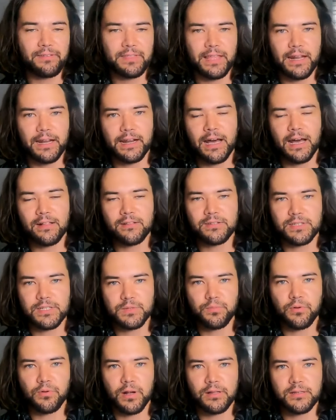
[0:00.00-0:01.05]
analysis
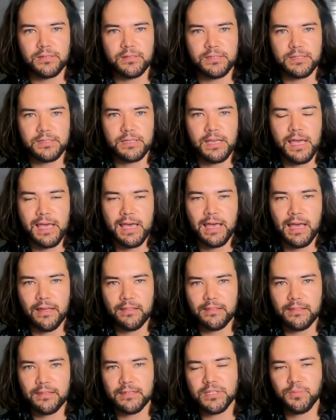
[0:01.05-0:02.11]
paralysis. I
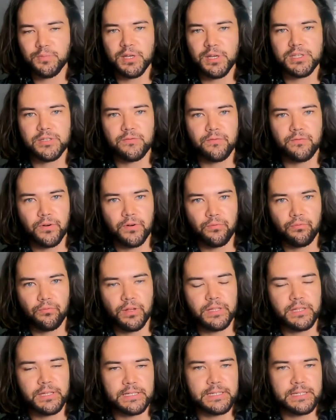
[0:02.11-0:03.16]
think, especially for
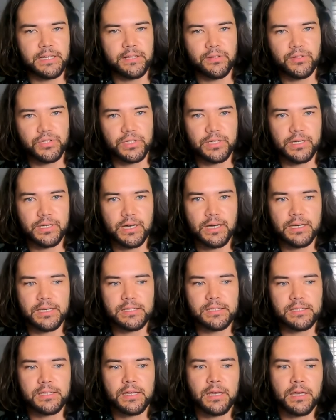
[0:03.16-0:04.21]
really intelligent
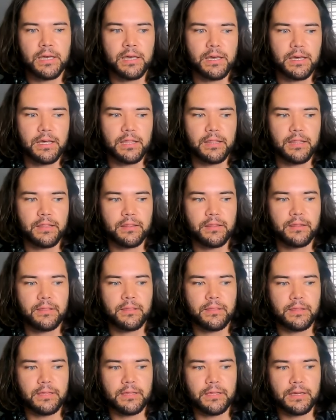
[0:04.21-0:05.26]
guys,
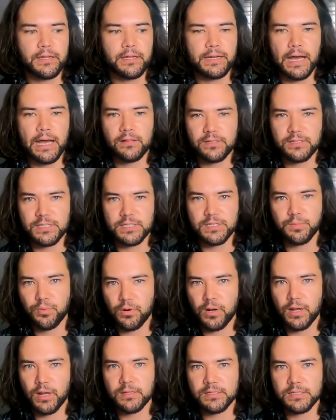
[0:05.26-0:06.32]
the analysis
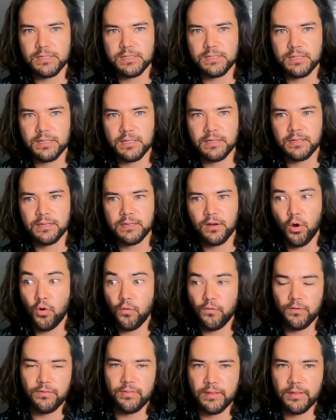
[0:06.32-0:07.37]
paralysis thing,
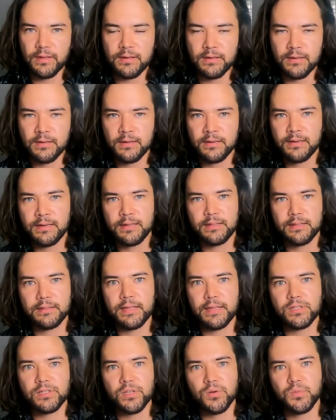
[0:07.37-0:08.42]
overthinking.
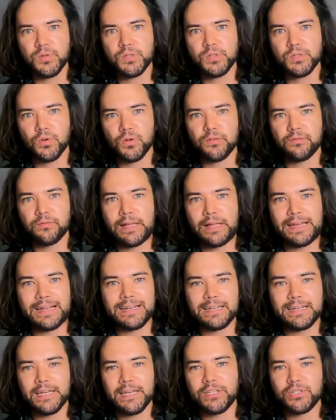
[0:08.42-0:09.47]
That's almost sort of like
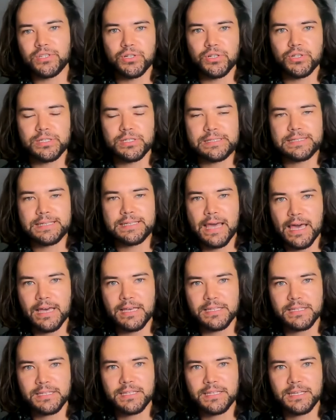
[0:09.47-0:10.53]
nature's
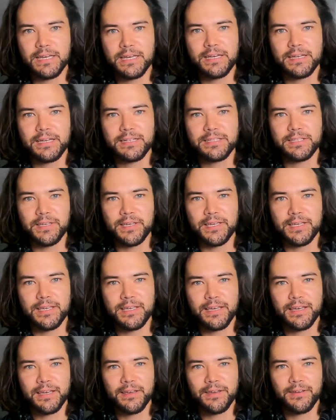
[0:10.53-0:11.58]
test to
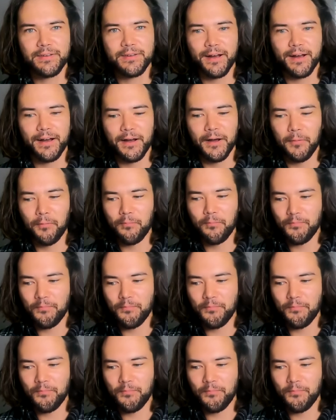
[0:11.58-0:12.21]
um,